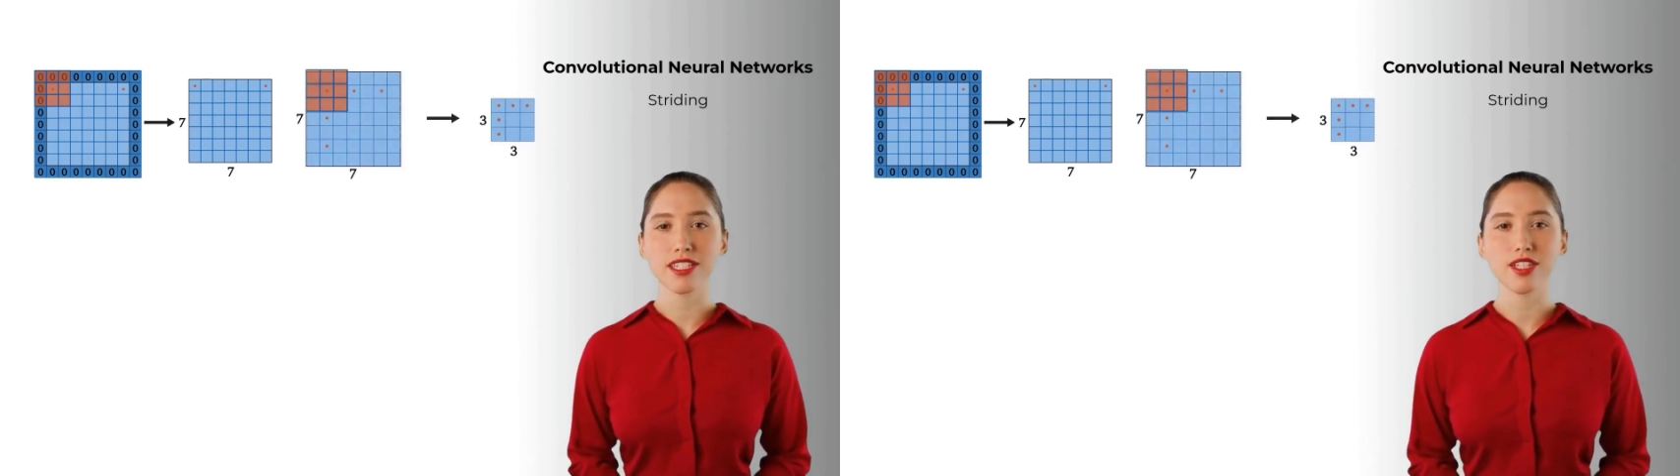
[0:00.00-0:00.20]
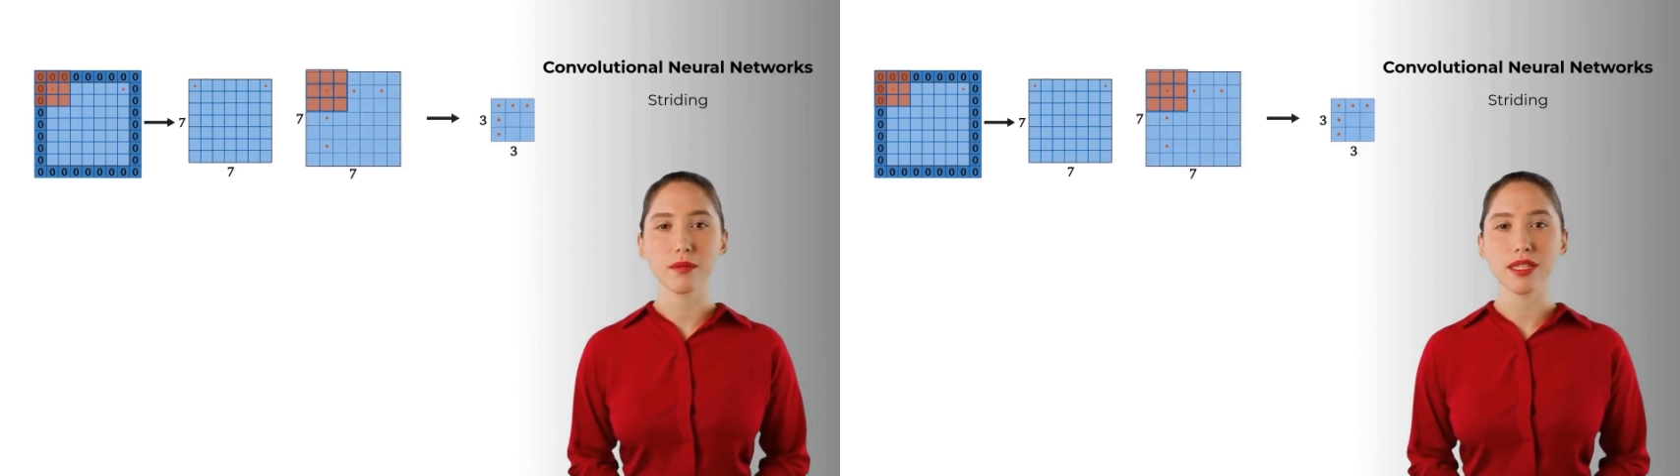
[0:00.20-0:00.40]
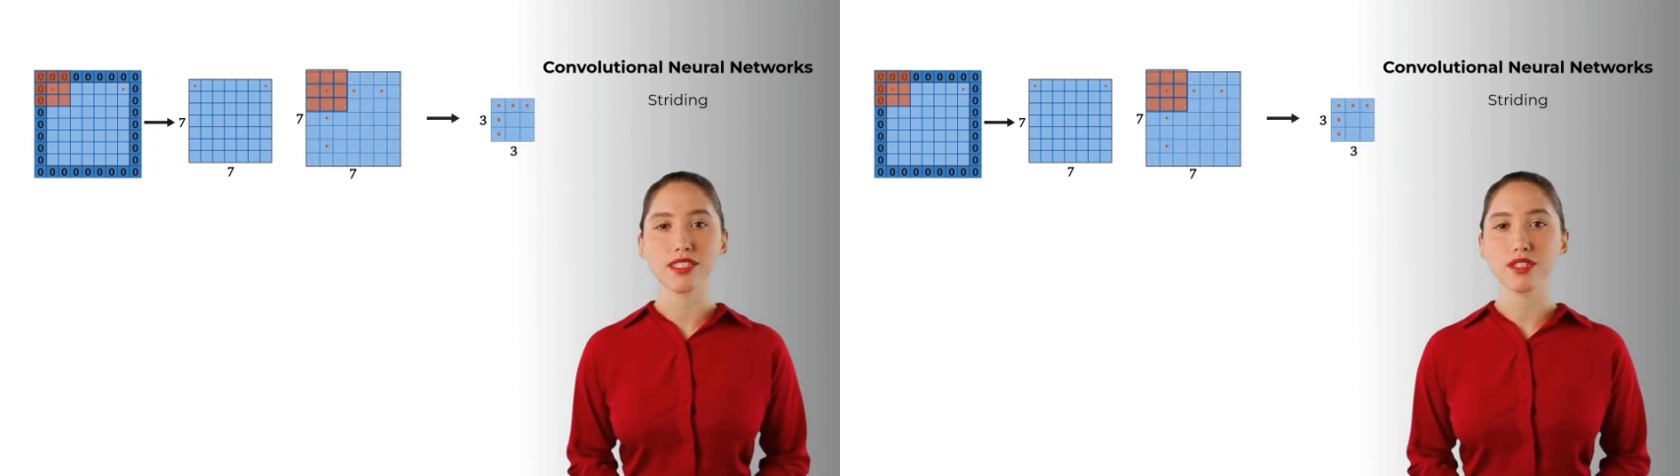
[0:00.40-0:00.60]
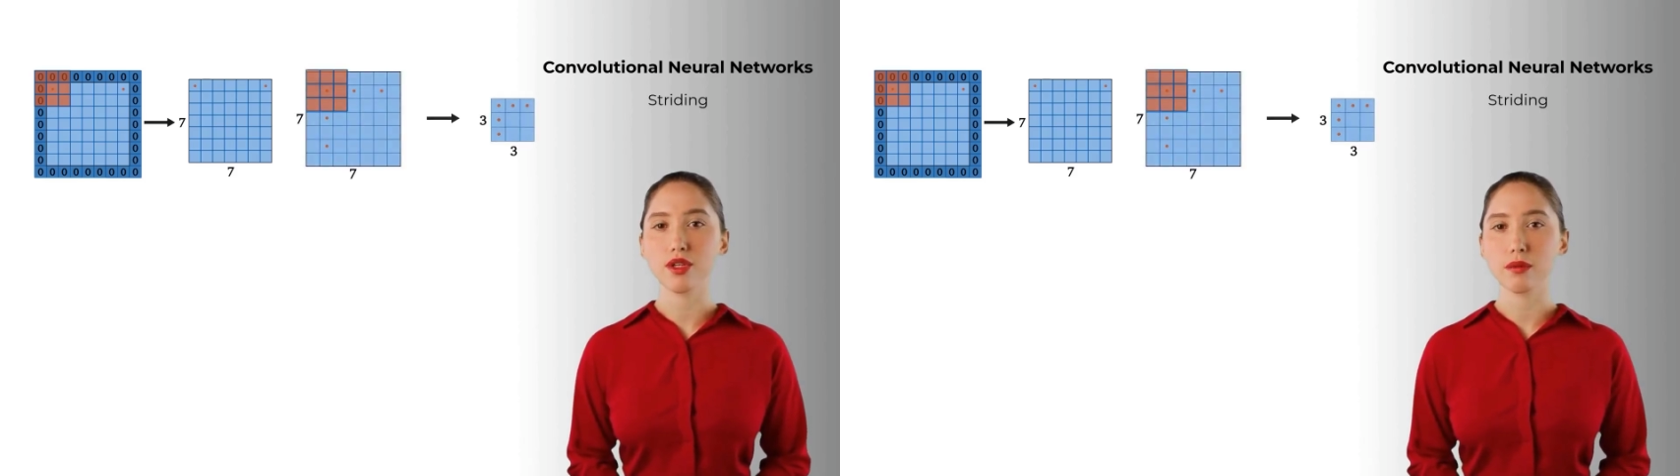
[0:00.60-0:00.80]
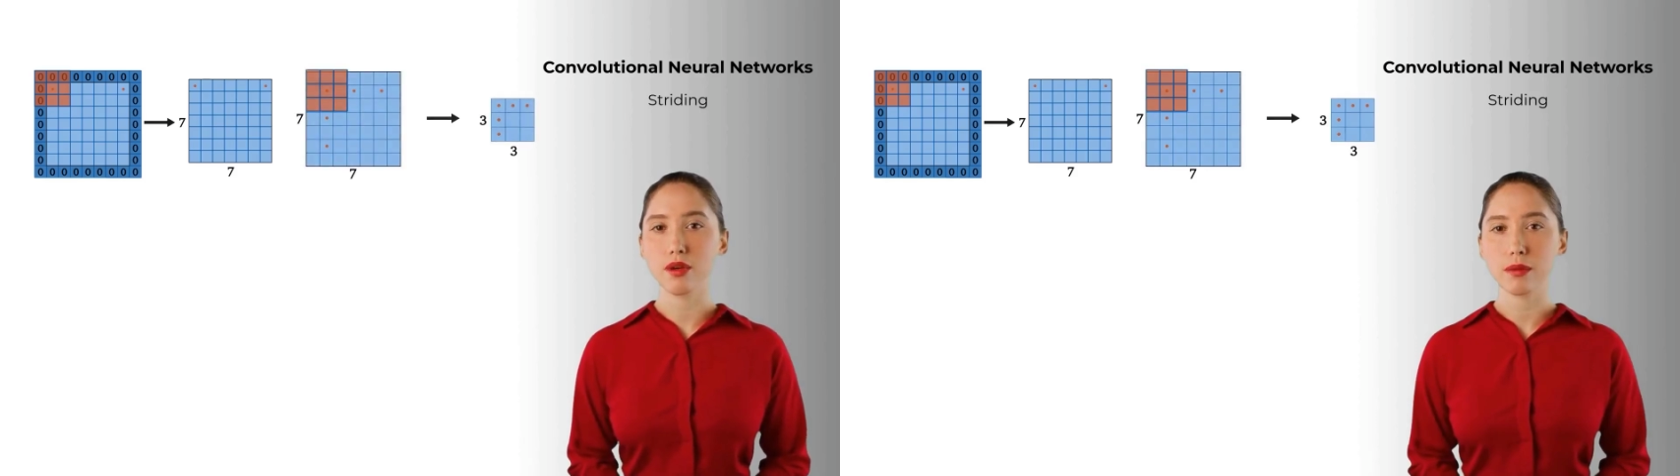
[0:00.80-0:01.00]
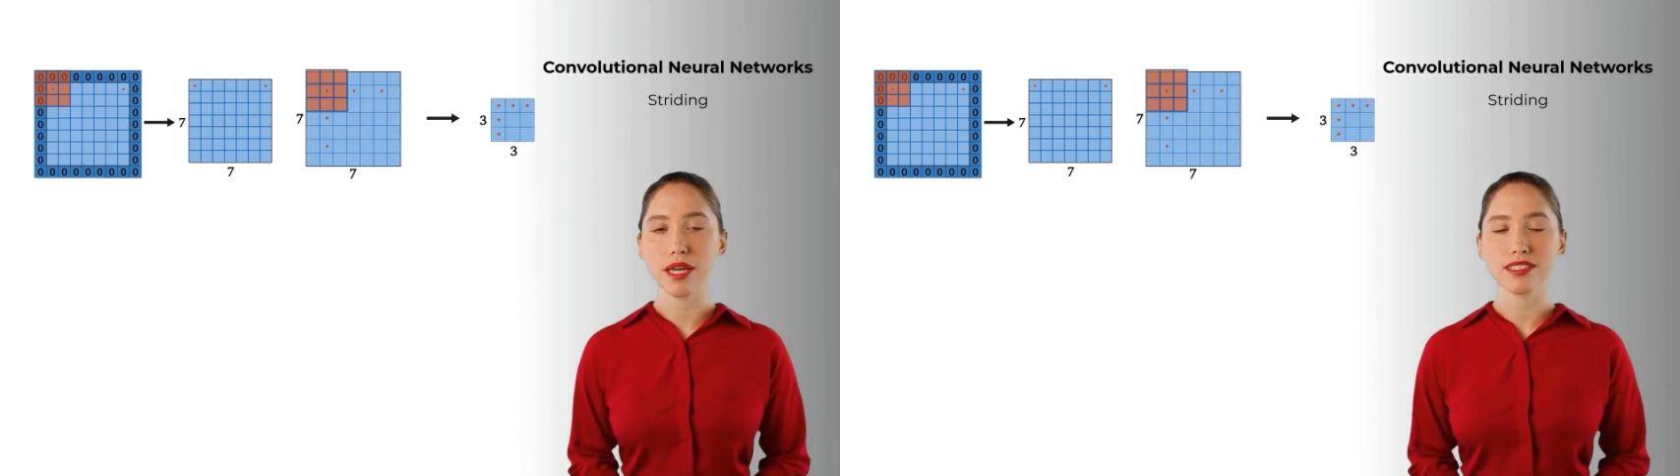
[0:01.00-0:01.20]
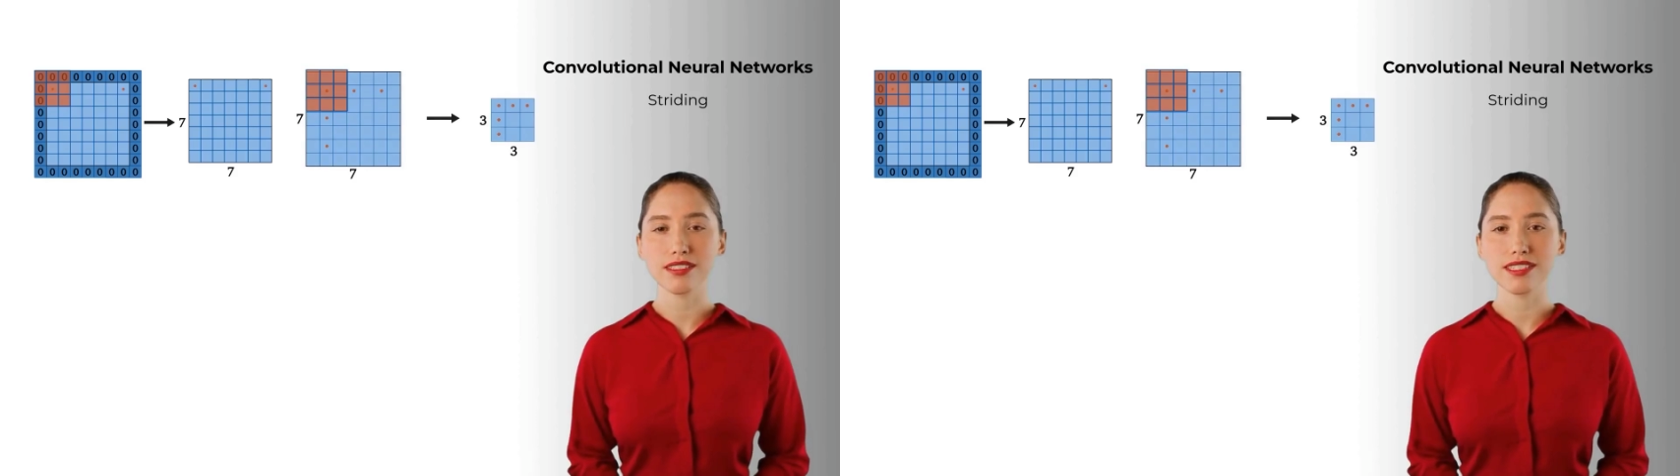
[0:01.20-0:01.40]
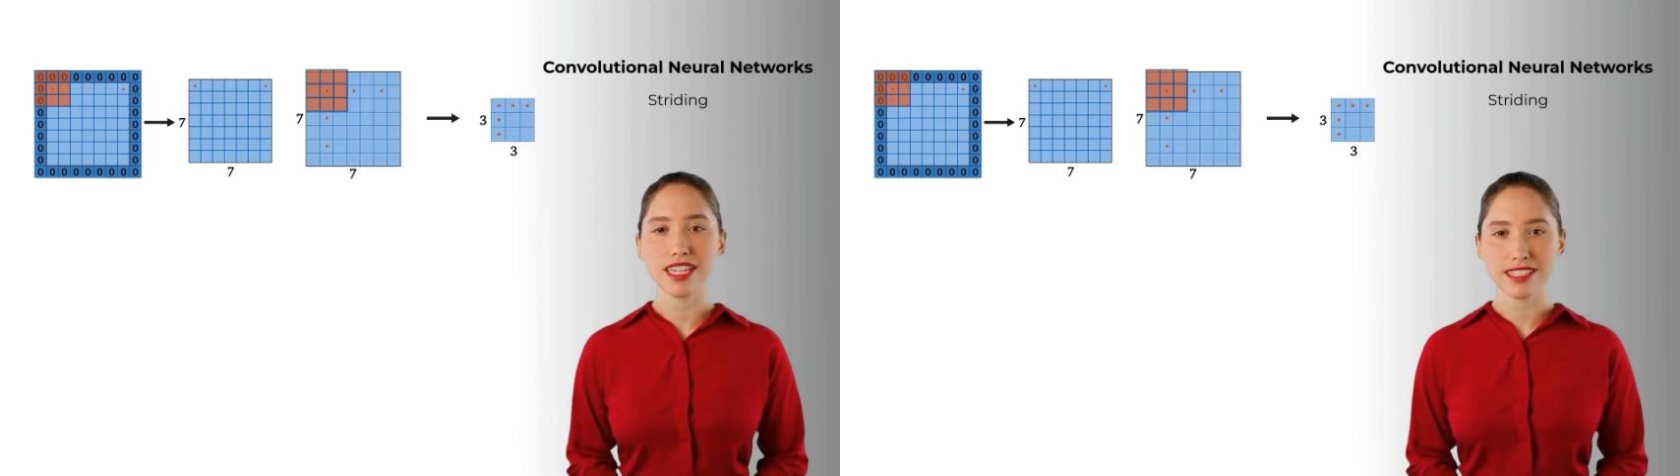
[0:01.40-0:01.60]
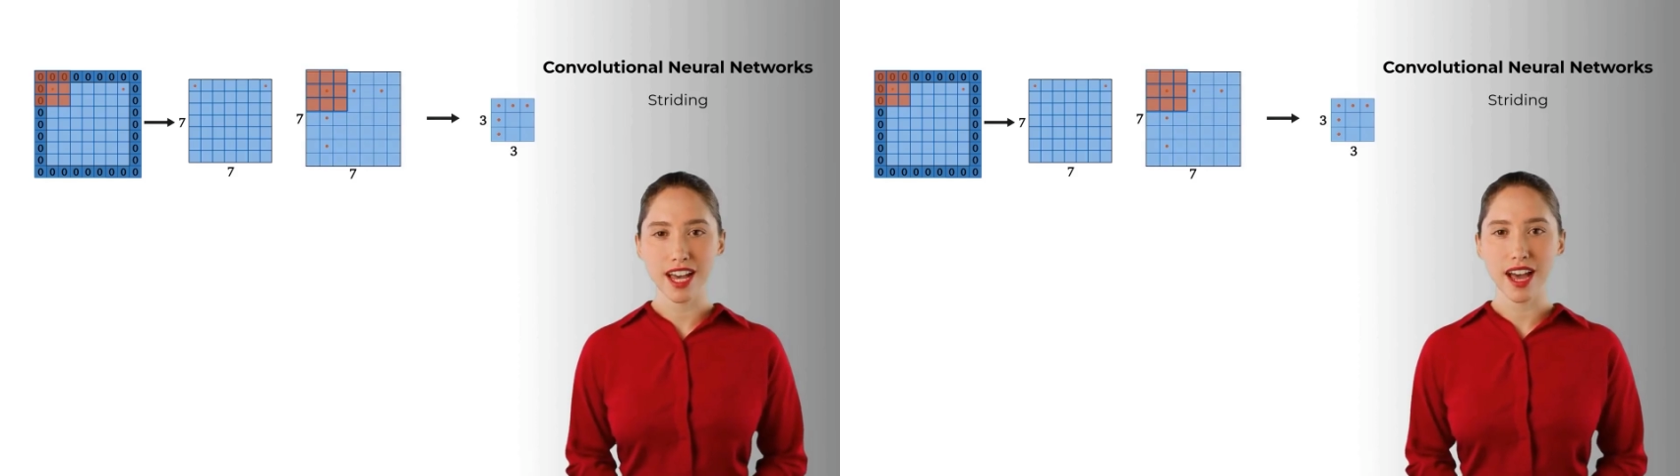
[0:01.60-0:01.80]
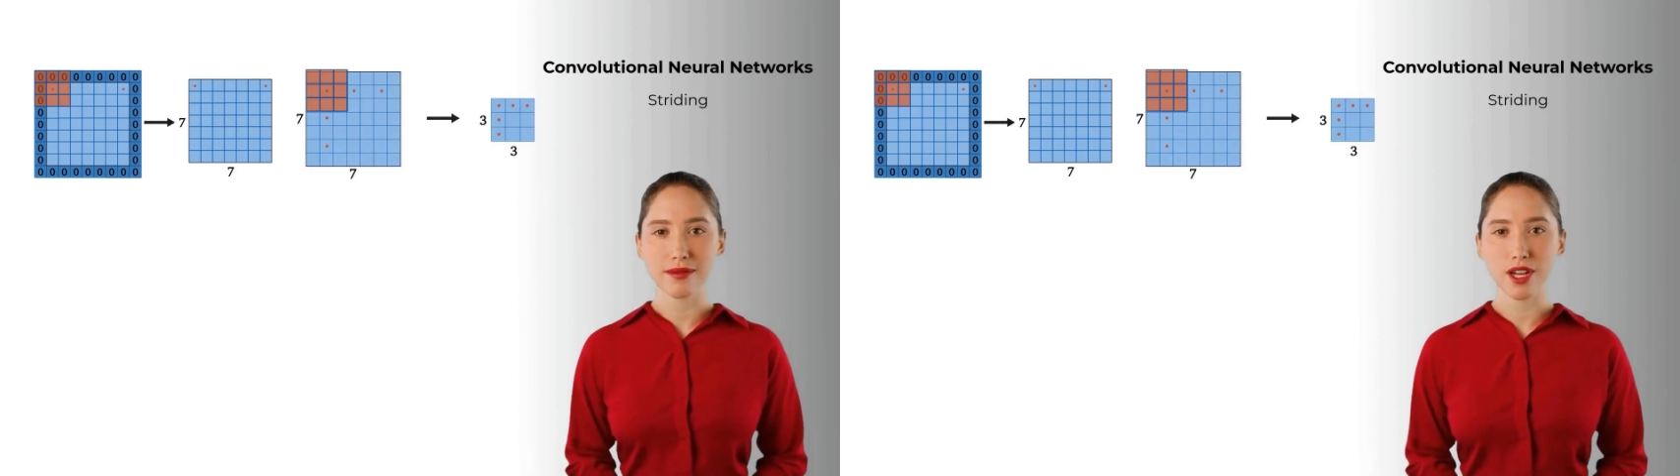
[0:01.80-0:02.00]
jumping 2 or more pixels at a
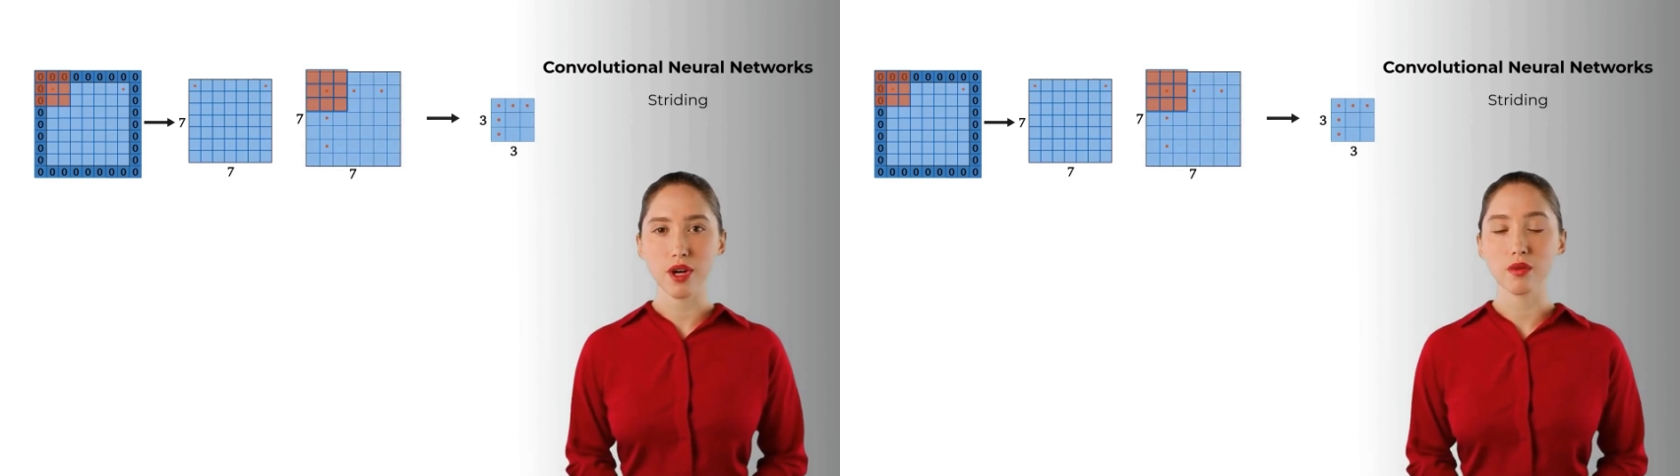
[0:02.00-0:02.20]
time,